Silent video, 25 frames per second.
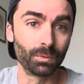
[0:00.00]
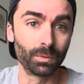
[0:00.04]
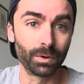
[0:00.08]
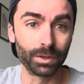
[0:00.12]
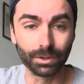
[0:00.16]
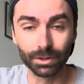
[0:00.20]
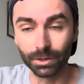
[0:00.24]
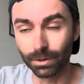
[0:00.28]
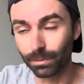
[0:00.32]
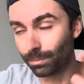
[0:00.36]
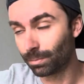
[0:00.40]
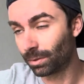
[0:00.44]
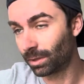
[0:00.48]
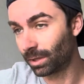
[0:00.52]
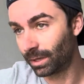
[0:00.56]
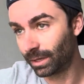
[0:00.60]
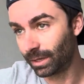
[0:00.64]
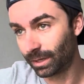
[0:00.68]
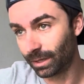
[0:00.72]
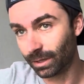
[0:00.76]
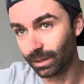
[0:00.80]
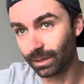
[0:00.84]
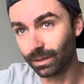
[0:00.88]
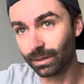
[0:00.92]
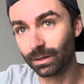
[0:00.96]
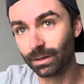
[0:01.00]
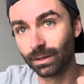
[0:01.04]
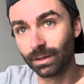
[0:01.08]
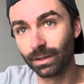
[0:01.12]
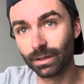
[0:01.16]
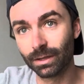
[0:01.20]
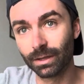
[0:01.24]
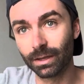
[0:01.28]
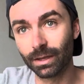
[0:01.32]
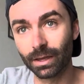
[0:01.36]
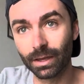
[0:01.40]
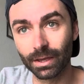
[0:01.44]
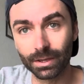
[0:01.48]
whether you're playing it
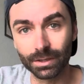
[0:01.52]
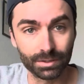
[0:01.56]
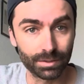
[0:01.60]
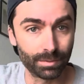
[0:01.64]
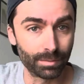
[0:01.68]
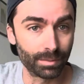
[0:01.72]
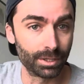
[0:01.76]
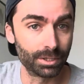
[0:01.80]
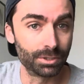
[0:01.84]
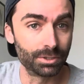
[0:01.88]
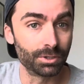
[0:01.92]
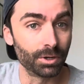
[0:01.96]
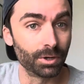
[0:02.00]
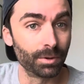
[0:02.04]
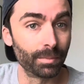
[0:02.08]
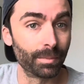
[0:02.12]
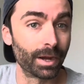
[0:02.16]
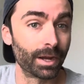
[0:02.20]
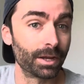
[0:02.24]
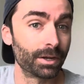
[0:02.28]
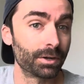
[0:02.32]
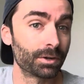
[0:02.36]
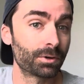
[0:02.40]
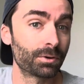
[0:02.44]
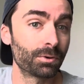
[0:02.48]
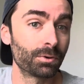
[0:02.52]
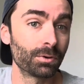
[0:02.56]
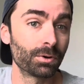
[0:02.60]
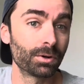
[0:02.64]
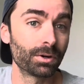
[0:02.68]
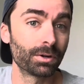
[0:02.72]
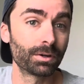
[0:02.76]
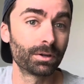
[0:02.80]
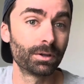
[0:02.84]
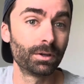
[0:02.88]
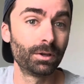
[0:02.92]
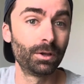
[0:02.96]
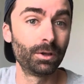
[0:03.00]
as a major or minor
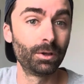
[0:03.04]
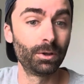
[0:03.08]
chord.